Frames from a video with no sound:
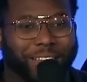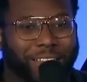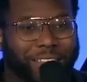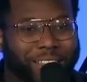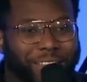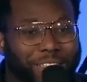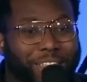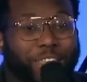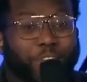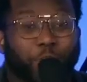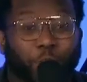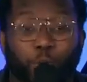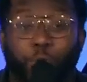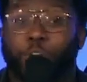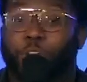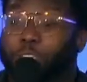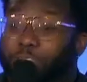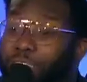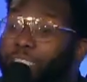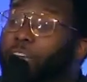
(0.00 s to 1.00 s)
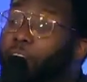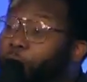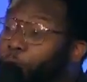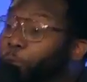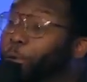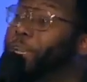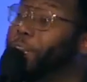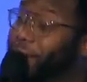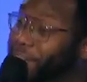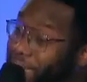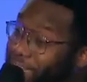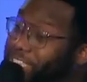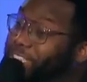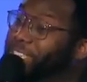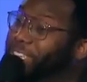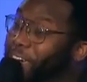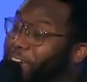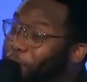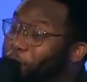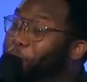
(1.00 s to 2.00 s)
then you yourself would
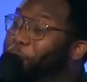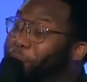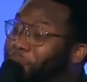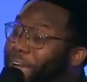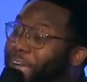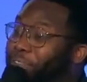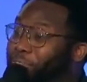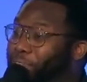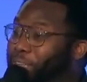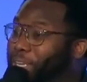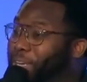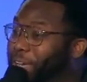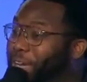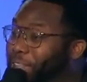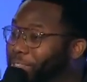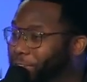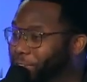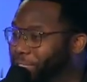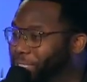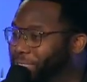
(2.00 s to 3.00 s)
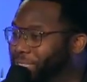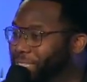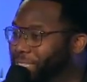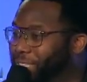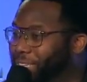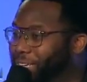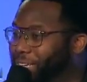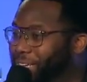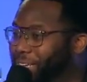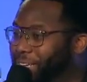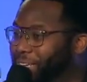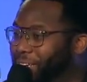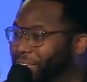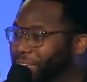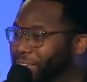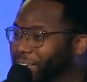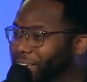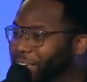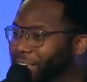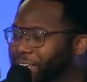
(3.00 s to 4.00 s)
initiate revival in others.
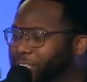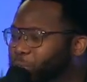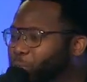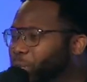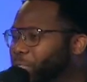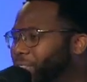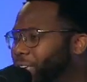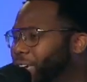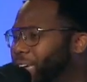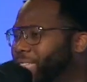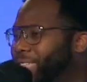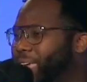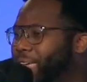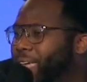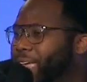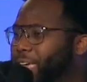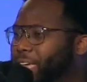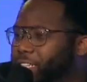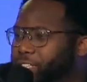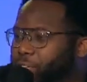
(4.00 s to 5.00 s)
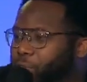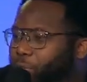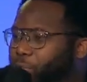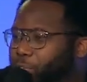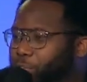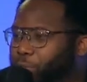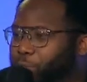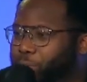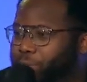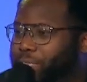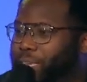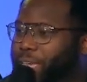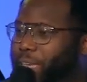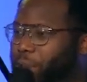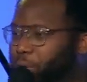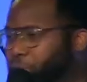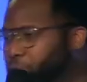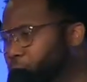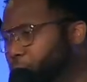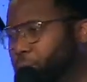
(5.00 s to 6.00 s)
It's what that, that age old you saying,
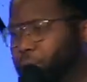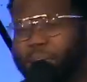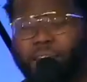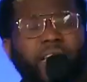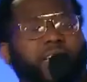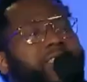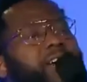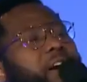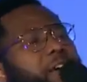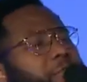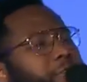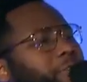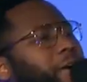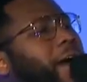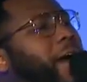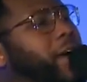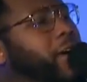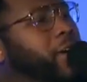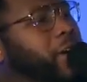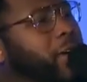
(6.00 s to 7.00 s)
well, you catch on fire,